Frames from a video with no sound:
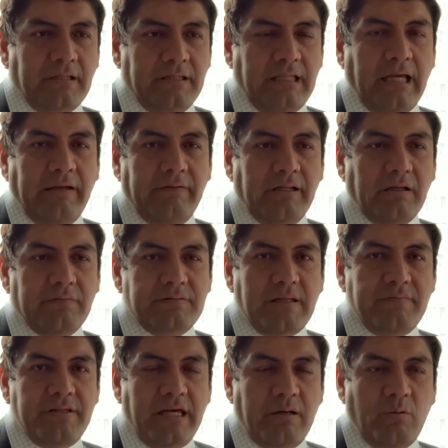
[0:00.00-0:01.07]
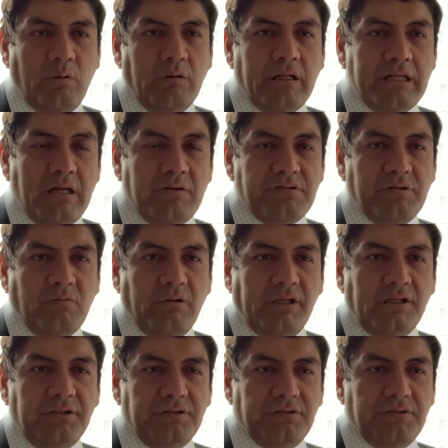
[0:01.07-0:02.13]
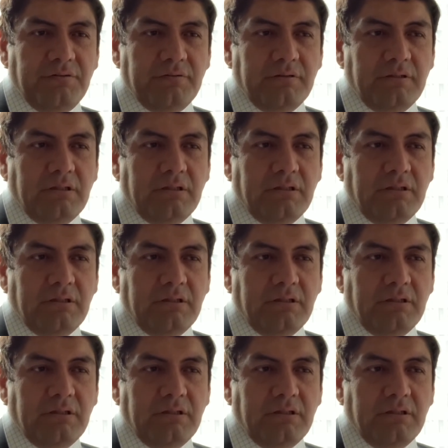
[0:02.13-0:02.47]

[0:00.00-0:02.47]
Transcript: The evening of that day, we will announce the winners